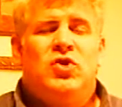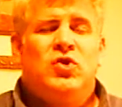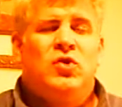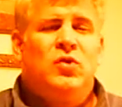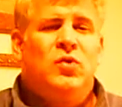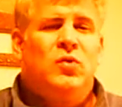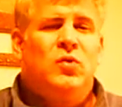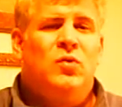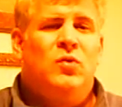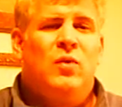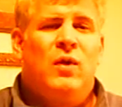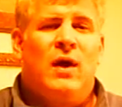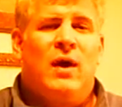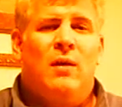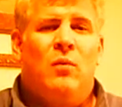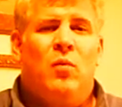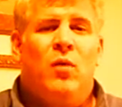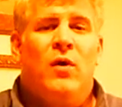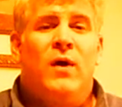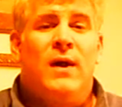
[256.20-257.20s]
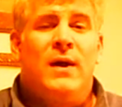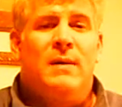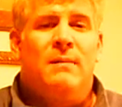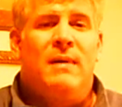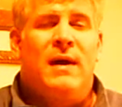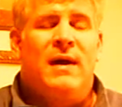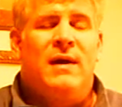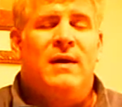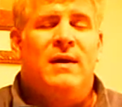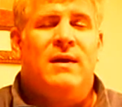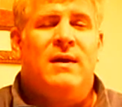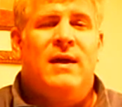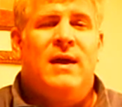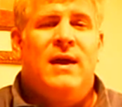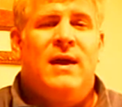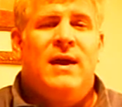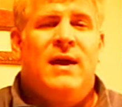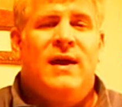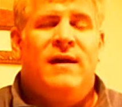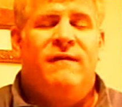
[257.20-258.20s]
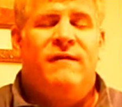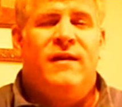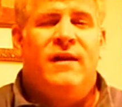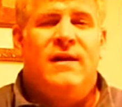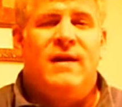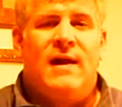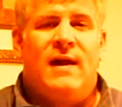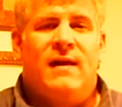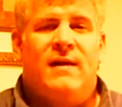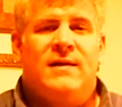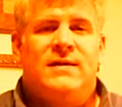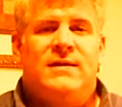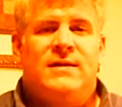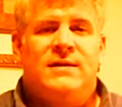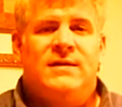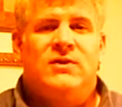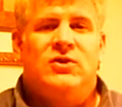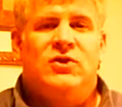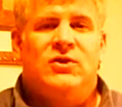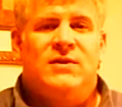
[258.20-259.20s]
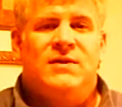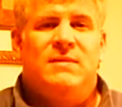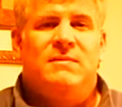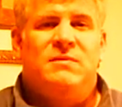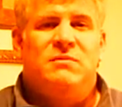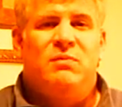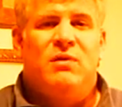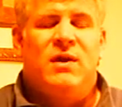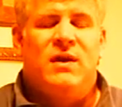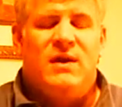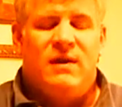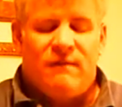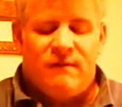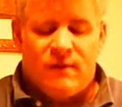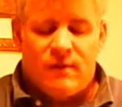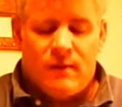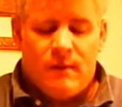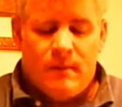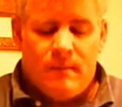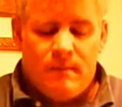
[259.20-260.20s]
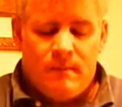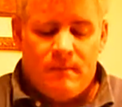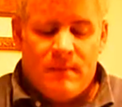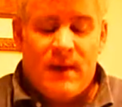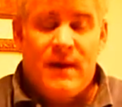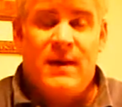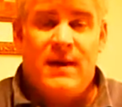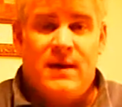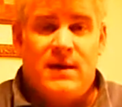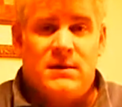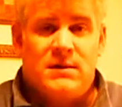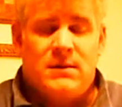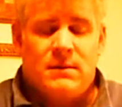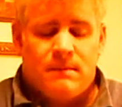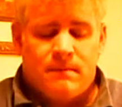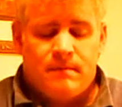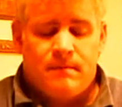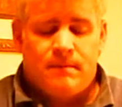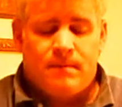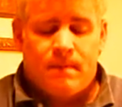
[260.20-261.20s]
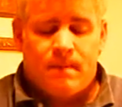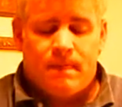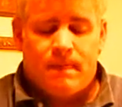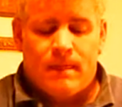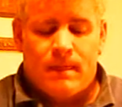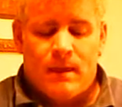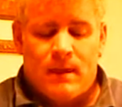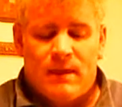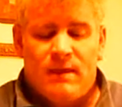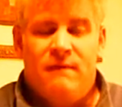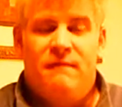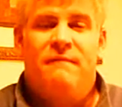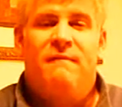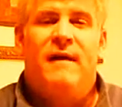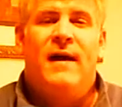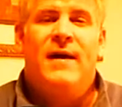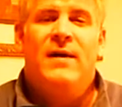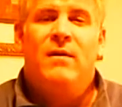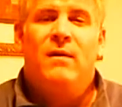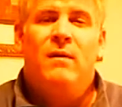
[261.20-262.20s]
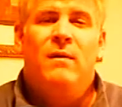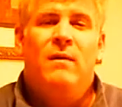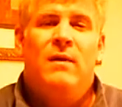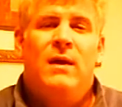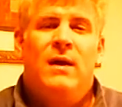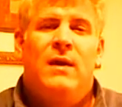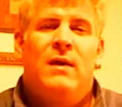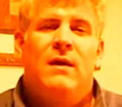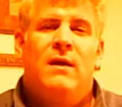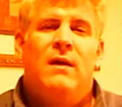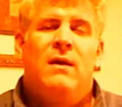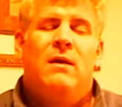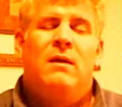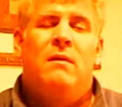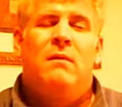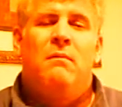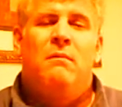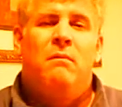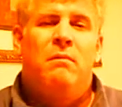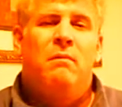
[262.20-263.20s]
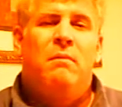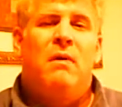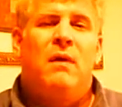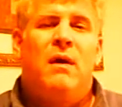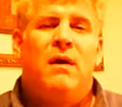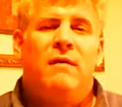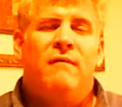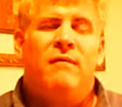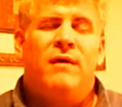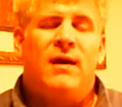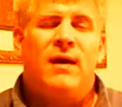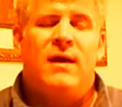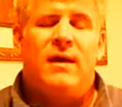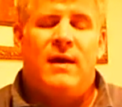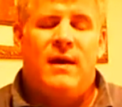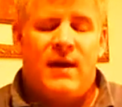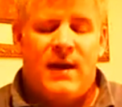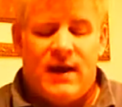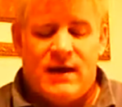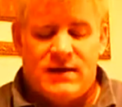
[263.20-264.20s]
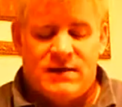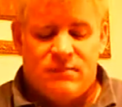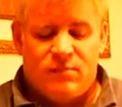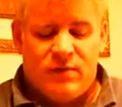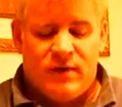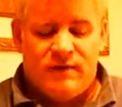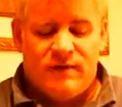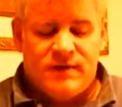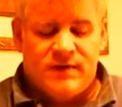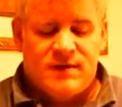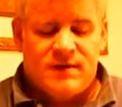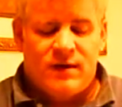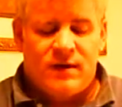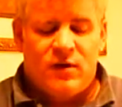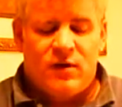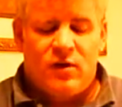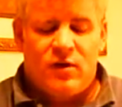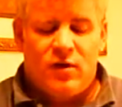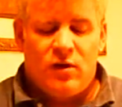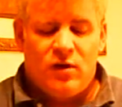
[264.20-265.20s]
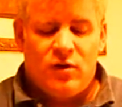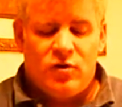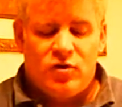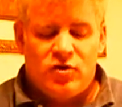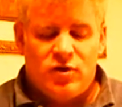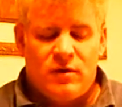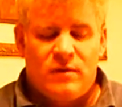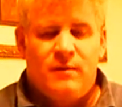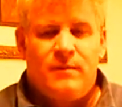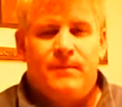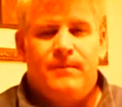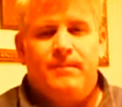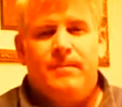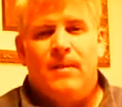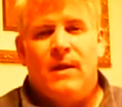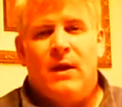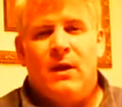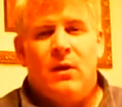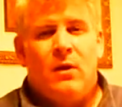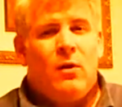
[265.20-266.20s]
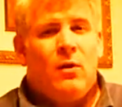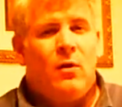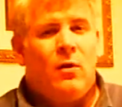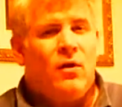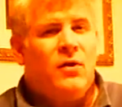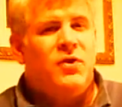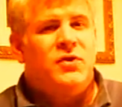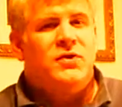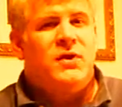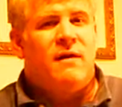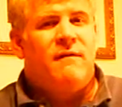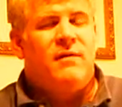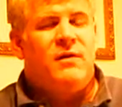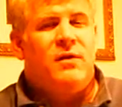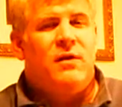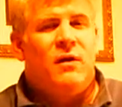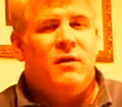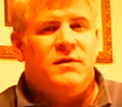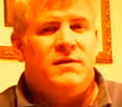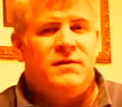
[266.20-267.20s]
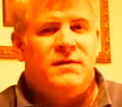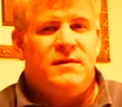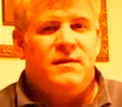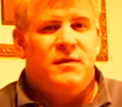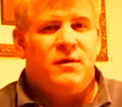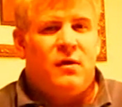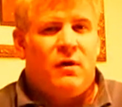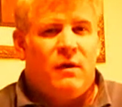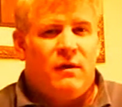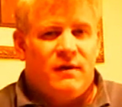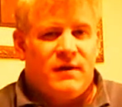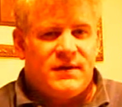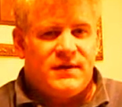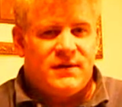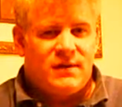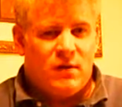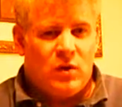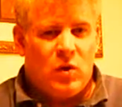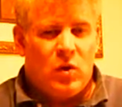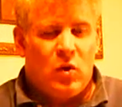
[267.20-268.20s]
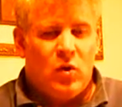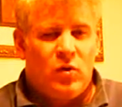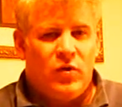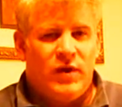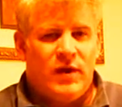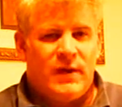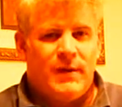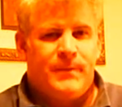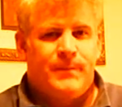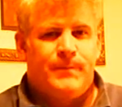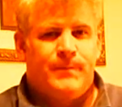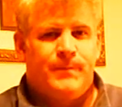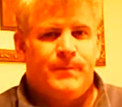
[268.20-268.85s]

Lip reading: too worried about it if the analysis just seems pretty difficult. It is. The final part of writing a case brief is the conclusion. Lawyers often call this the holding.